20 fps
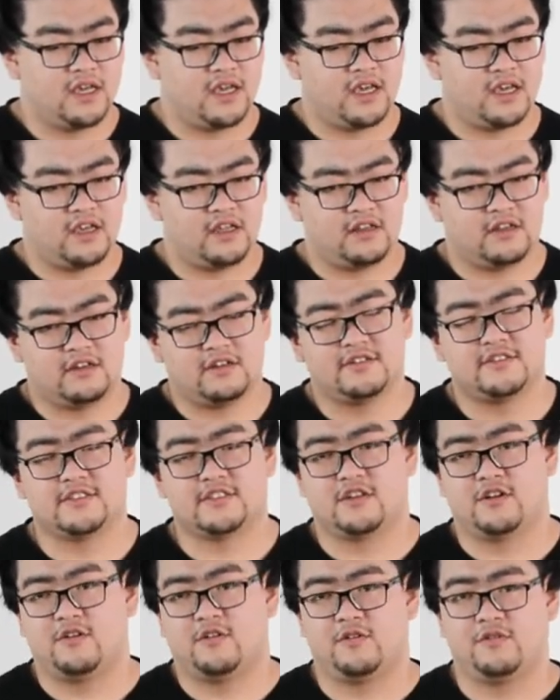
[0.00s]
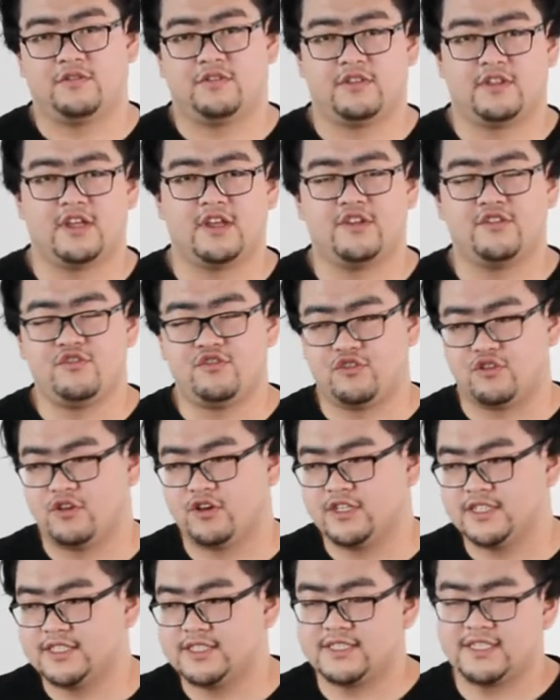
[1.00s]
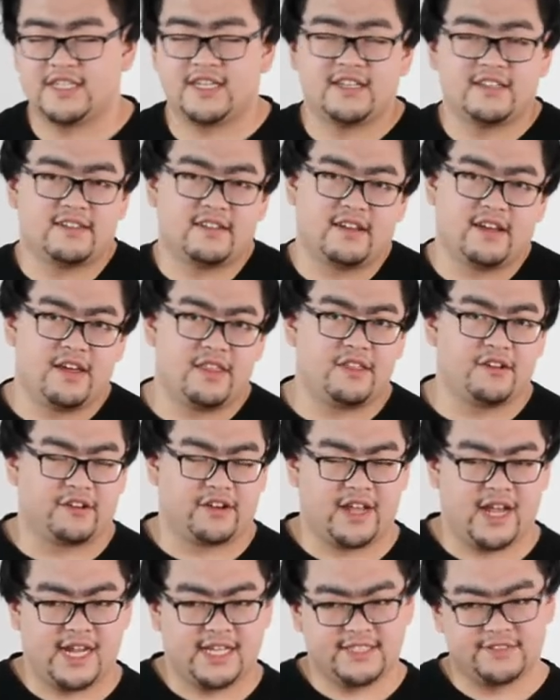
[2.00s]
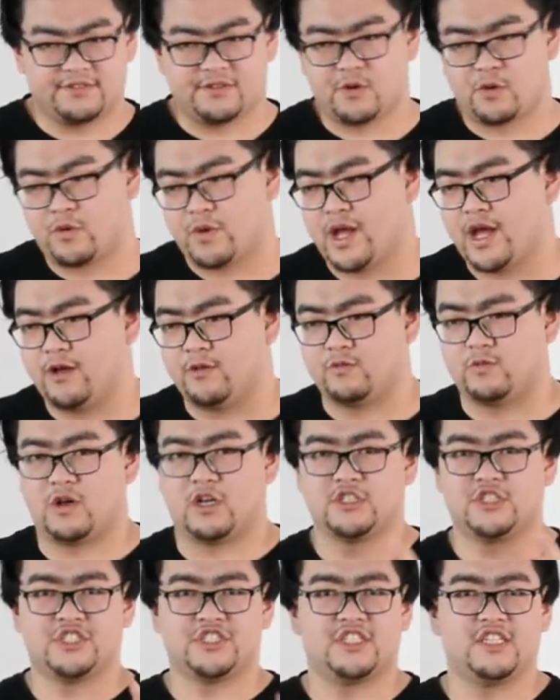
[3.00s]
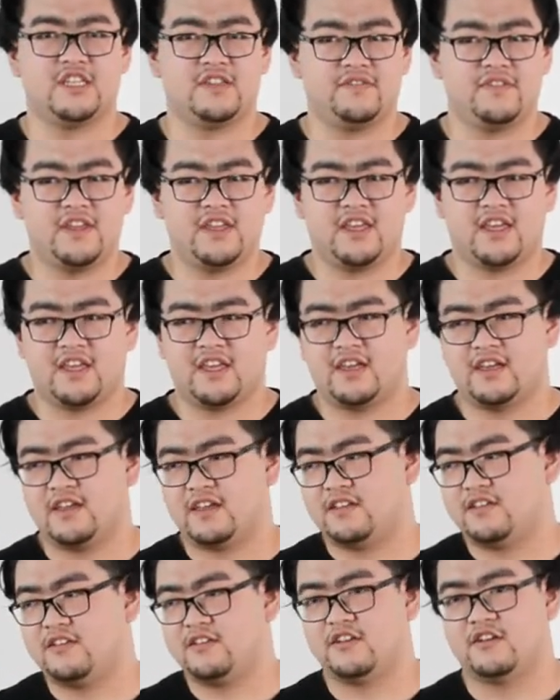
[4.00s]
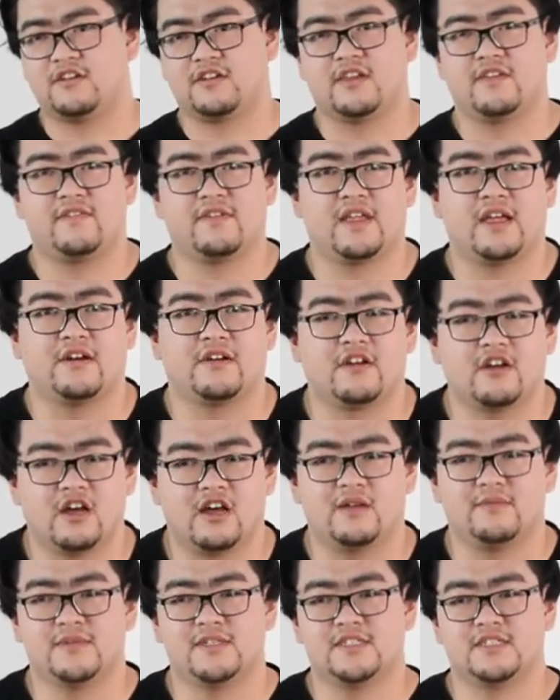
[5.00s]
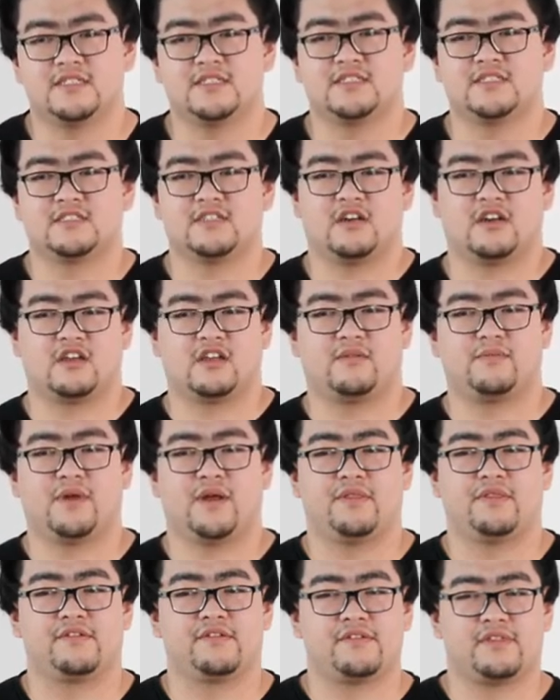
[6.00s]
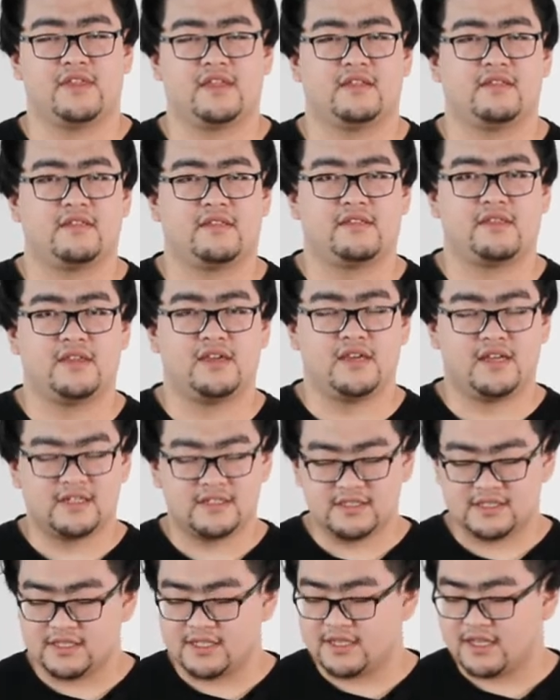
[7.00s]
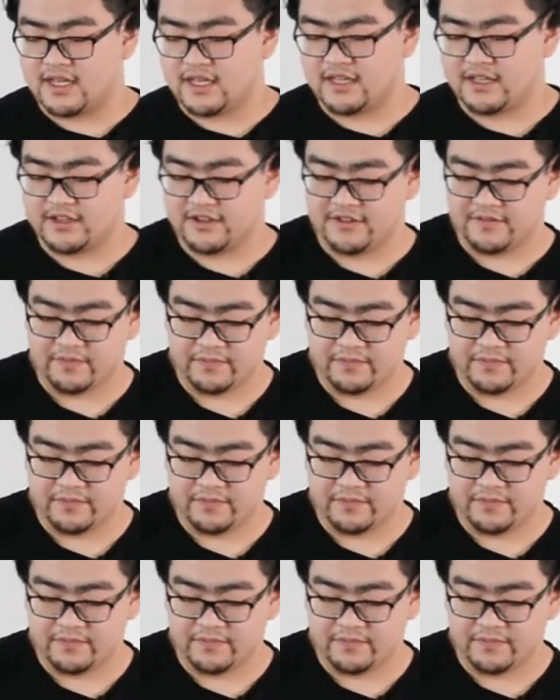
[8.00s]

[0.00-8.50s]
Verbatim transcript: And also, they enjoy sitting together, gathering around, watching T V and, you know, giving out comments, talking about the, th the things they like.